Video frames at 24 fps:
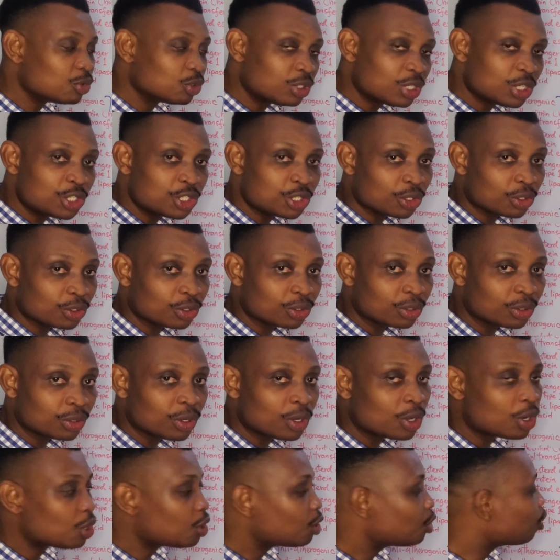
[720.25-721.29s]
mutation
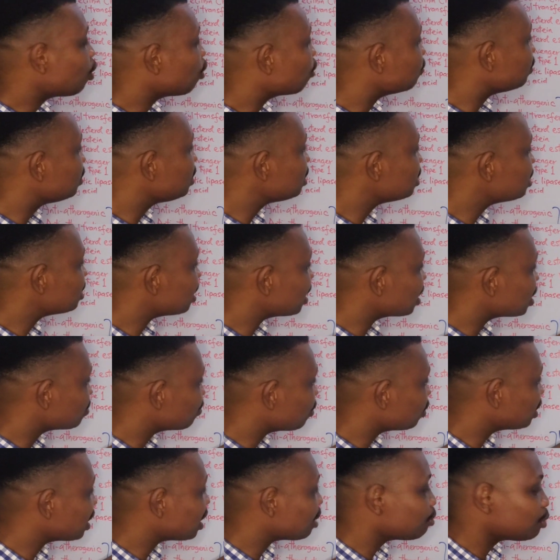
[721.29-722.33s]
of this
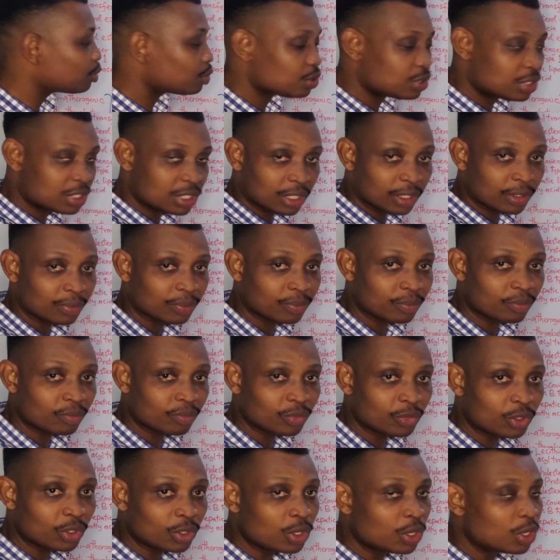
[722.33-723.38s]
transporter protein
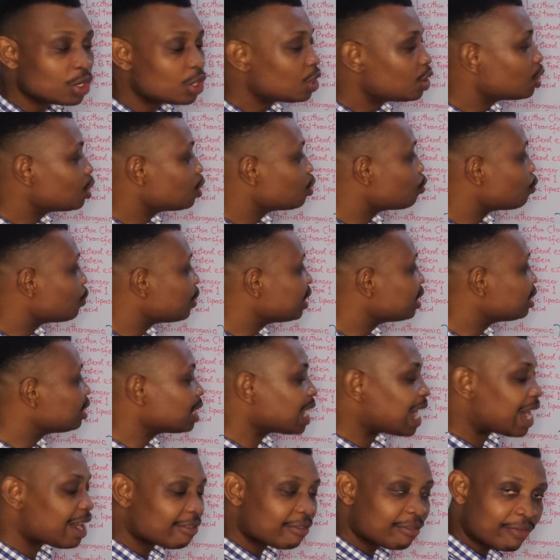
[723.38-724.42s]

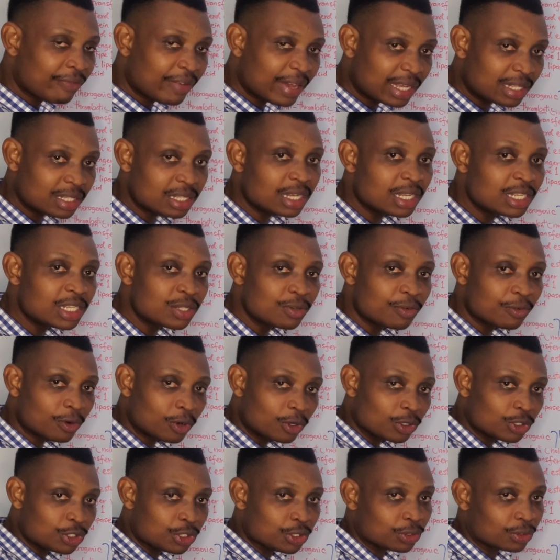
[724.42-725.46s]
will affect its
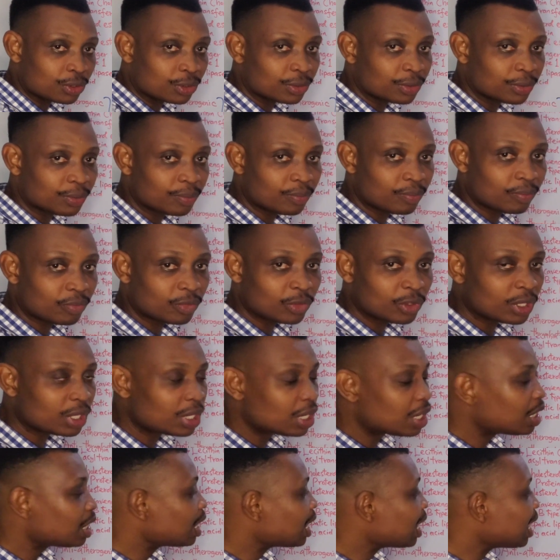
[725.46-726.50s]
function,
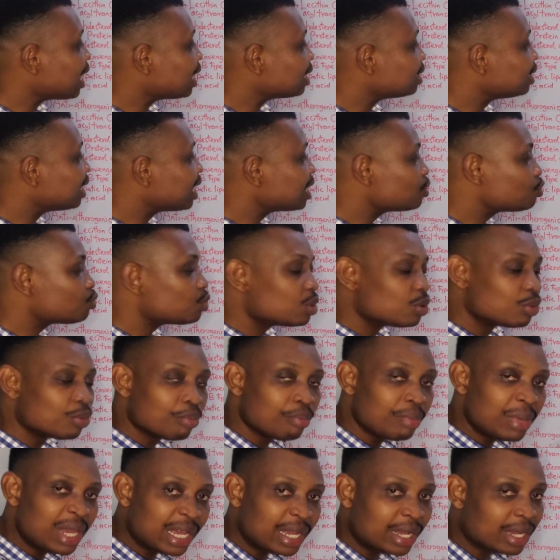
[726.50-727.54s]
and that will
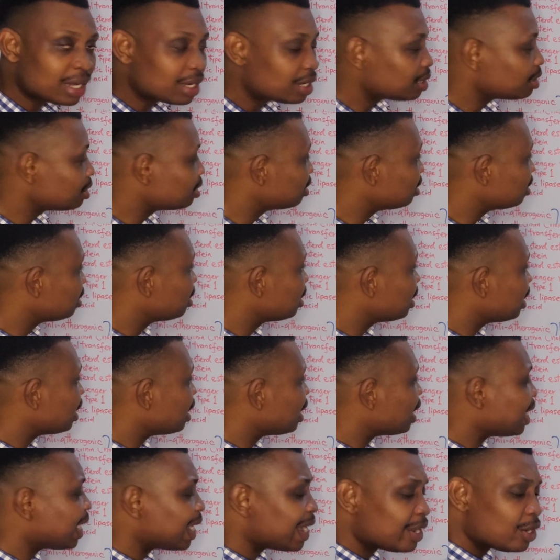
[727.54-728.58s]
make
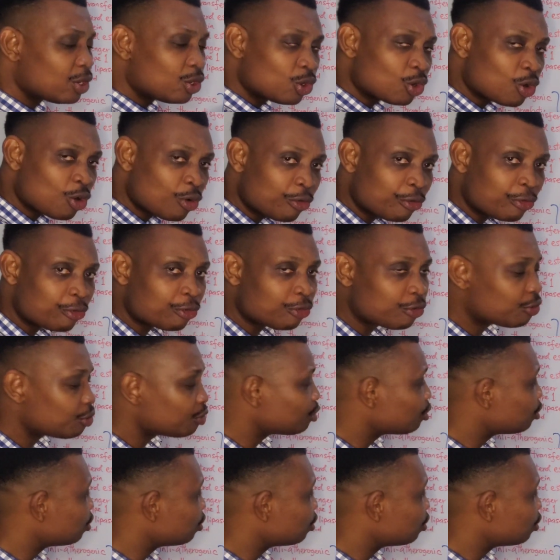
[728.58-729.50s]
enough